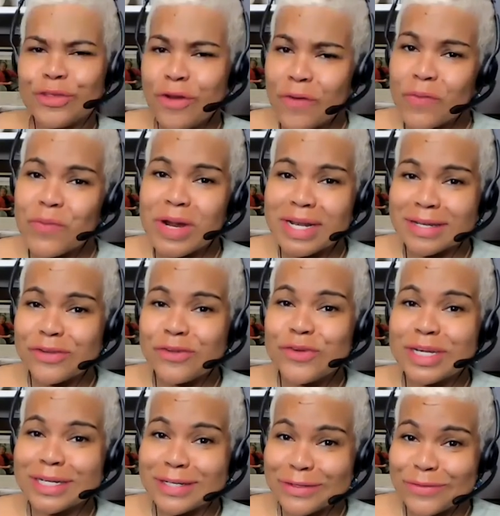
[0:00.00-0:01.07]
know what you
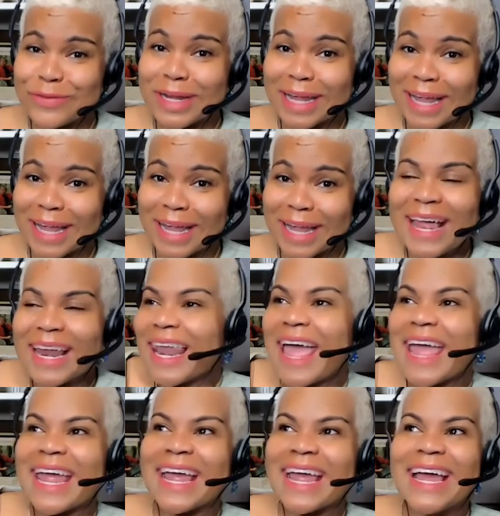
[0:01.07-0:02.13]
could do with,
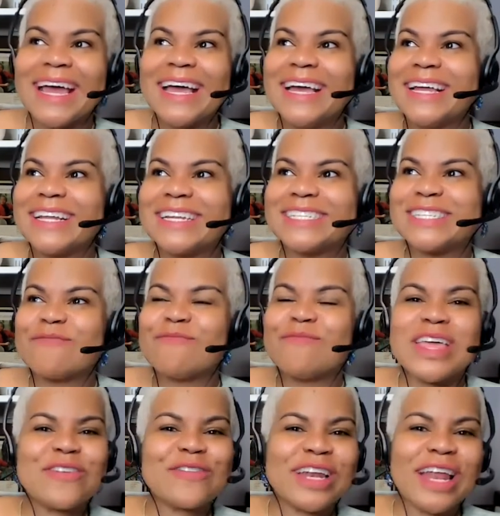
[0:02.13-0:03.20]
like, to
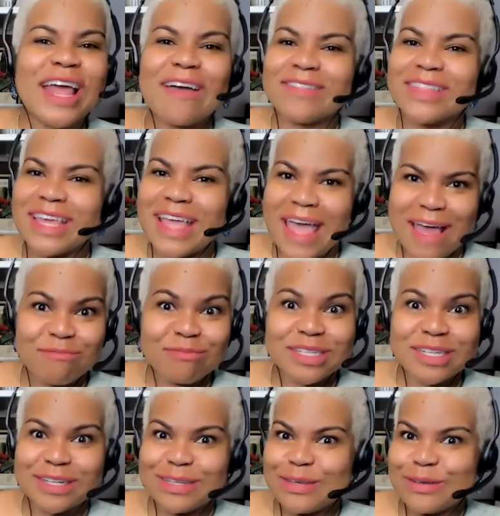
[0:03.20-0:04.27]
me, you could have the
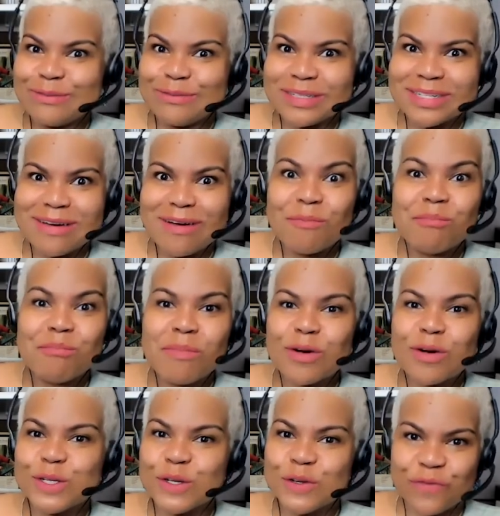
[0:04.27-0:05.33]
absolute
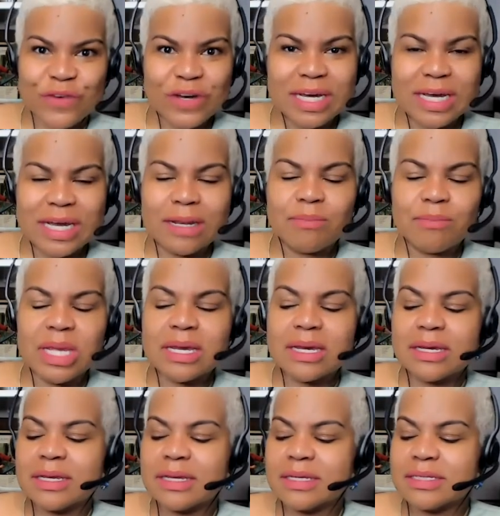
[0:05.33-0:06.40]
most fun,
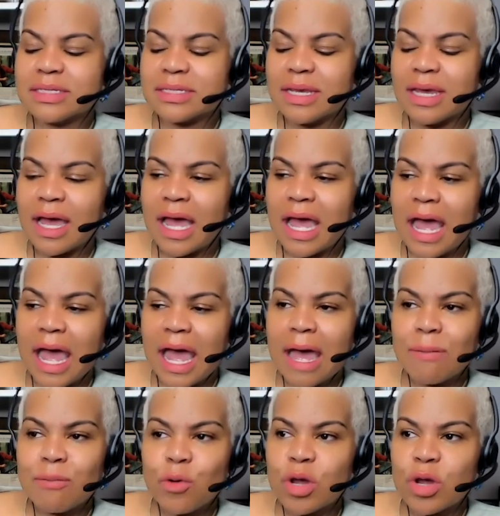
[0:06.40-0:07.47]
because
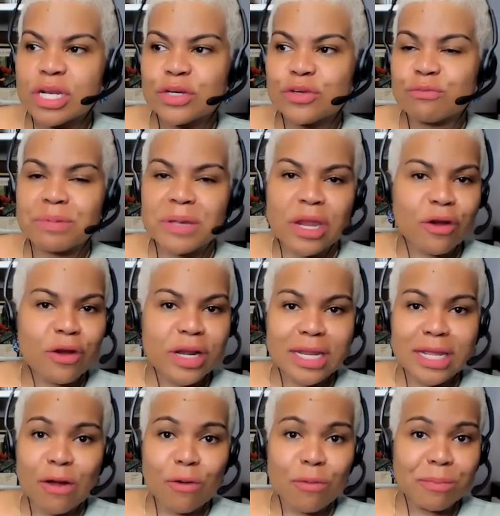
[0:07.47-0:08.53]
I'm going to do
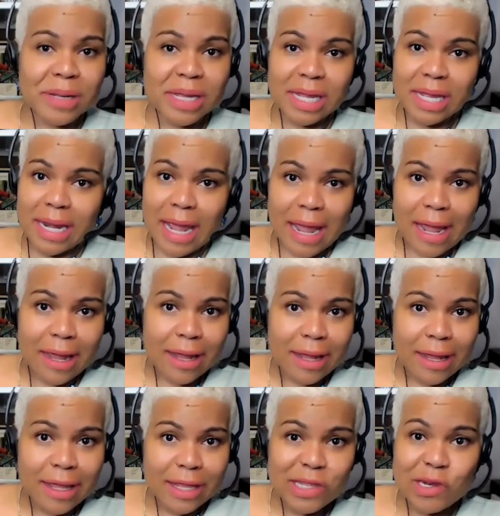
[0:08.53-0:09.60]
parody on being high.
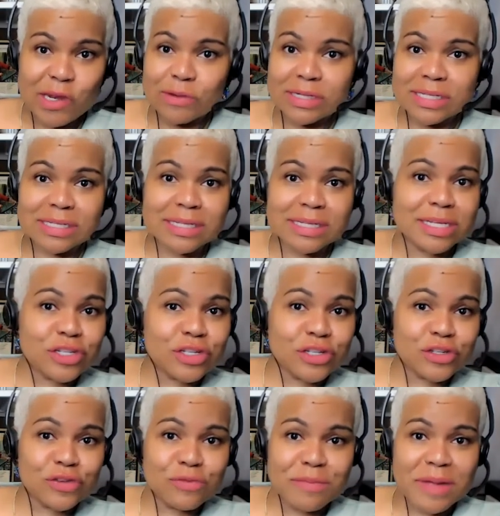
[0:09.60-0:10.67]
You know, decisions
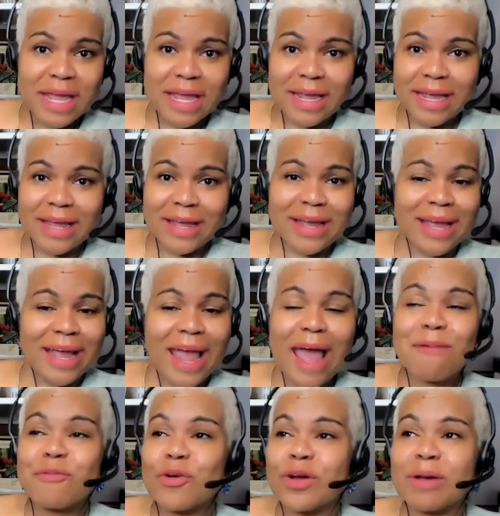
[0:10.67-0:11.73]
you make.
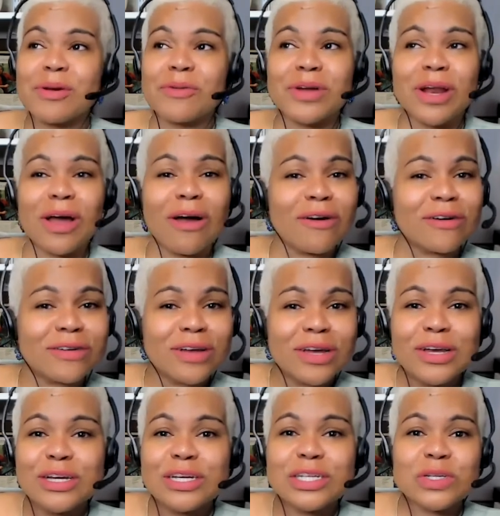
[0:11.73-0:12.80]
I'm going to come up with all
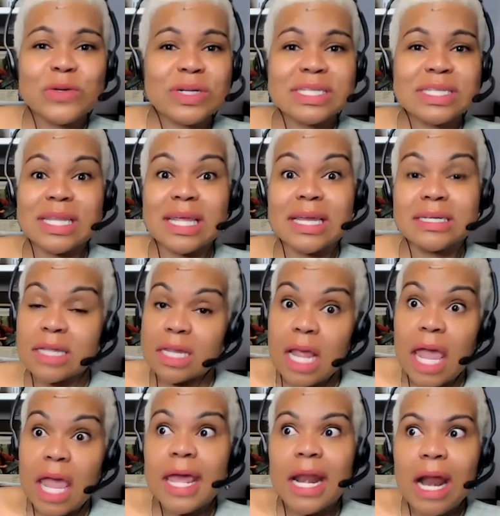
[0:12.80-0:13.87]
sorts of things. And
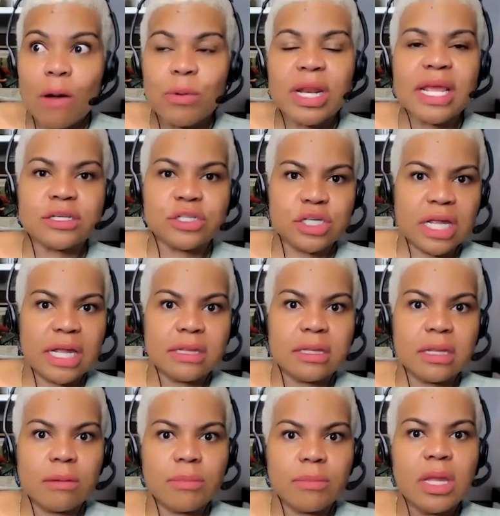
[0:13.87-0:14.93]
and I would educate
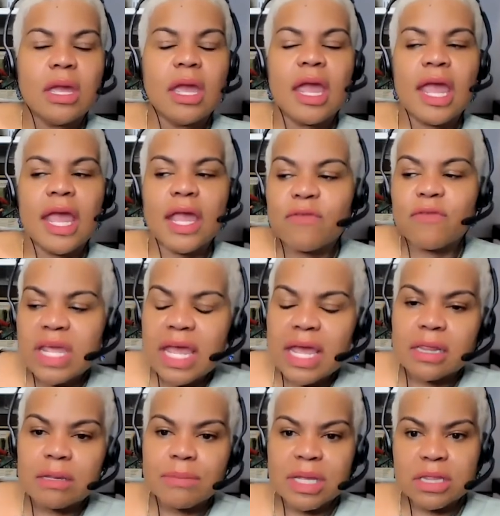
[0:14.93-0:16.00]
them. Every mm-hmm.
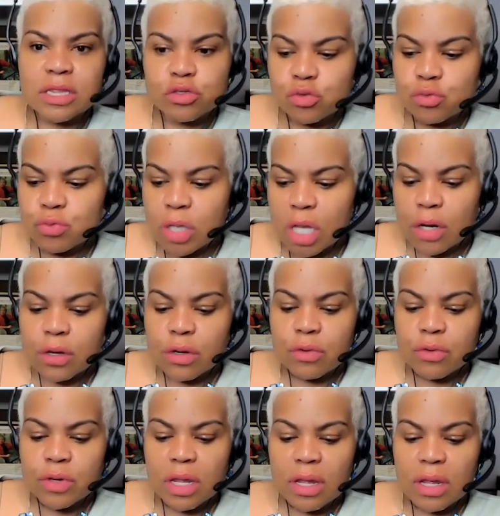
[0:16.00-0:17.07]
element that you
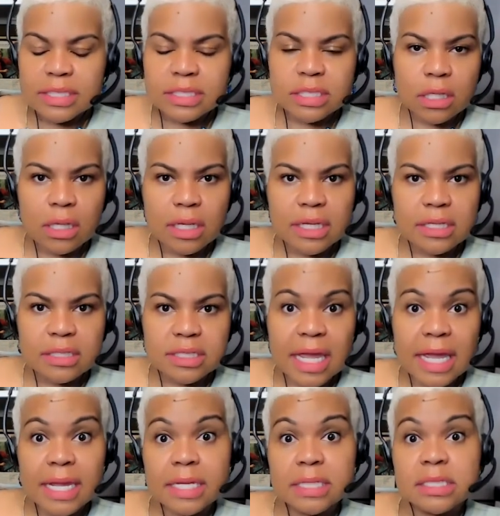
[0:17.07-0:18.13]
learn is a is
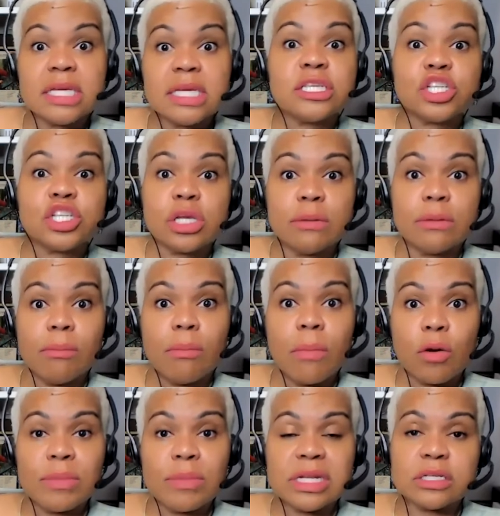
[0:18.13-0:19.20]
a teaching
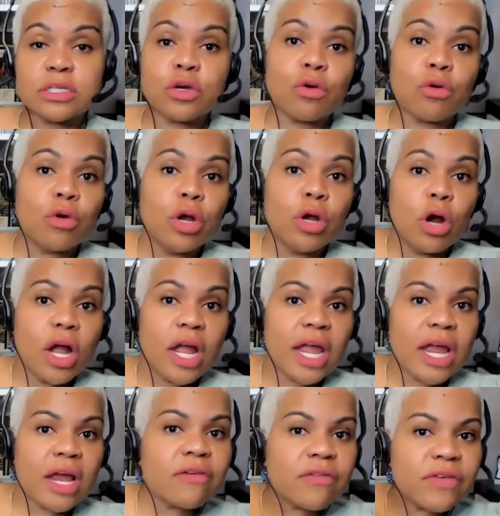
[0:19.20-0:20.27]
moment. So mm-hmm.
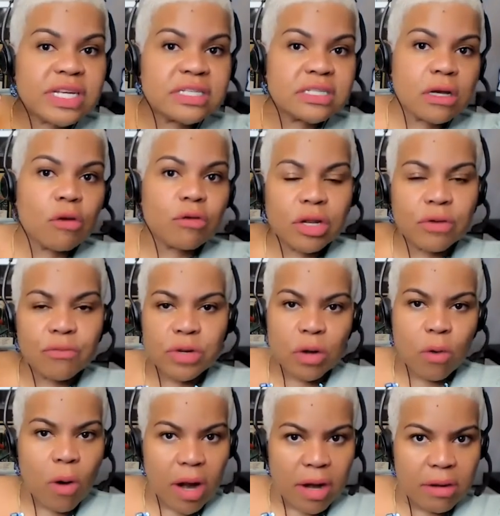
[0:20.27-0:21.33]
every zoning
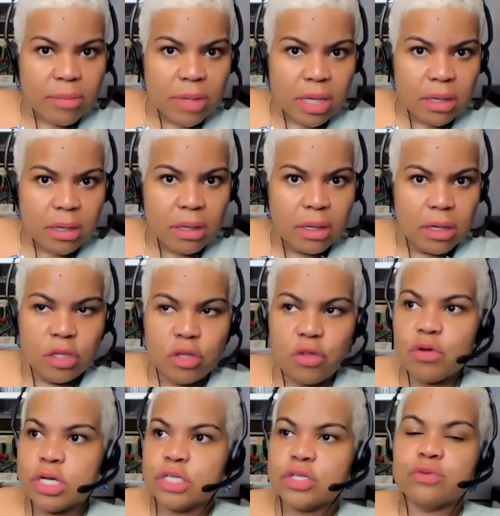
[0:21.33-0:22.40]
requirement,
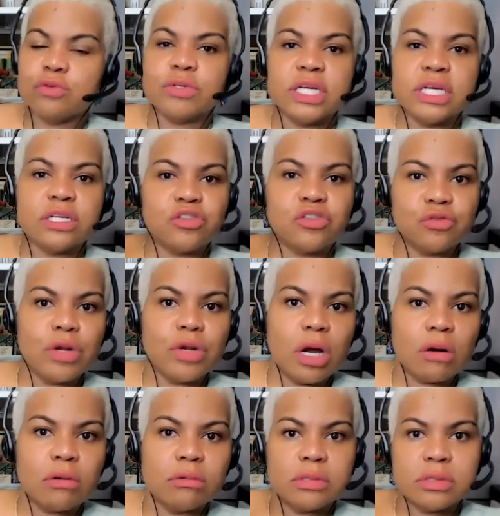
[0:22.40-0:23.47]
you could do, did you
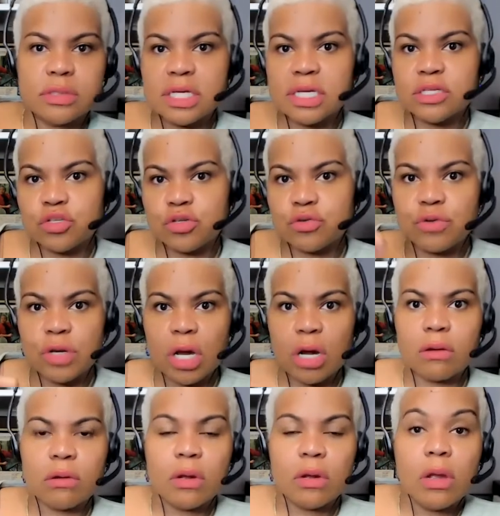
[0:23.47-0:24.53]
know? Did you
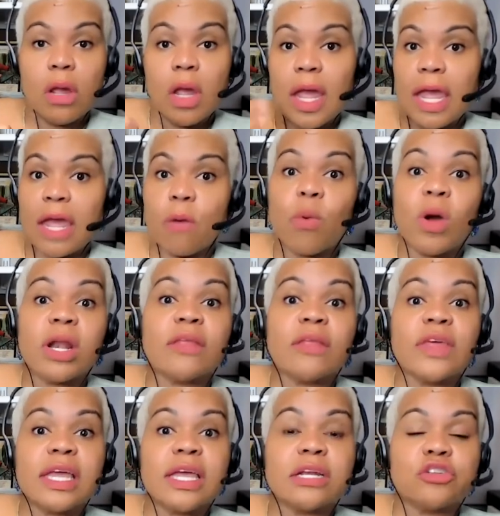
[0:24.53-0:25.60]
know? Mm-hmm. And what
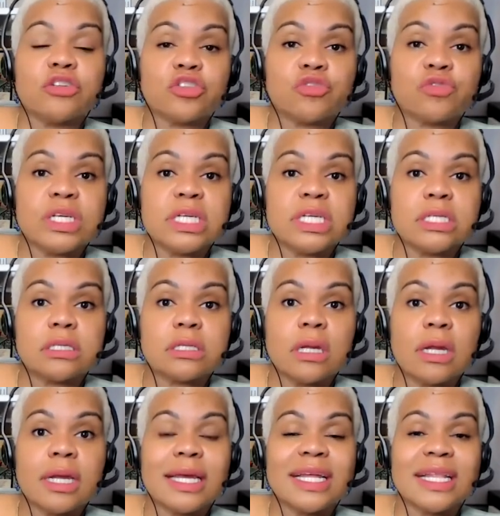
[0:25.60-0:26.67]
other industries
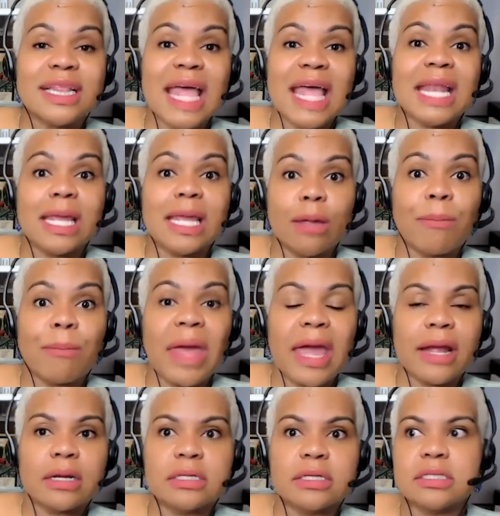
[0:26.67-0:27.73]
could that
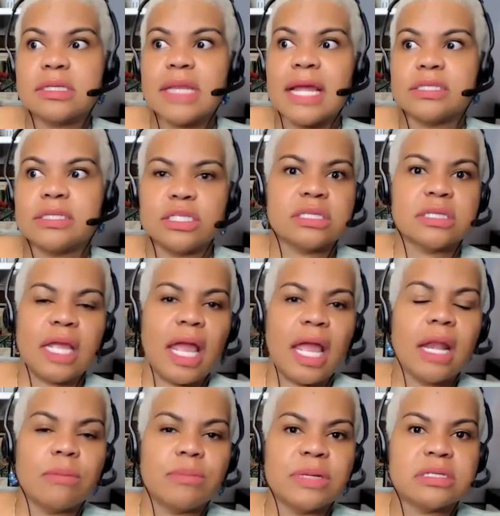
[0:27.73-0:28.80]
impact? Because it's not just
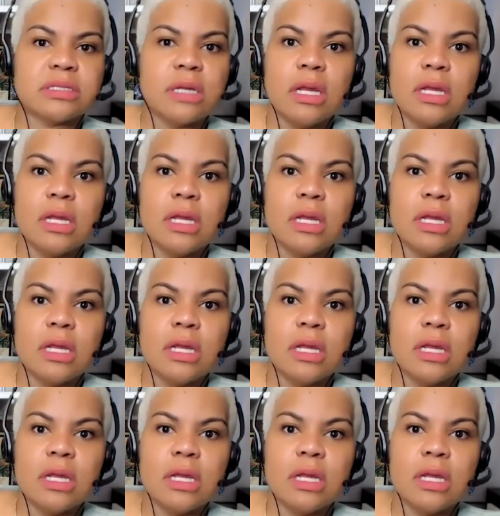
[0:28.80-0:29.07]
cannabis.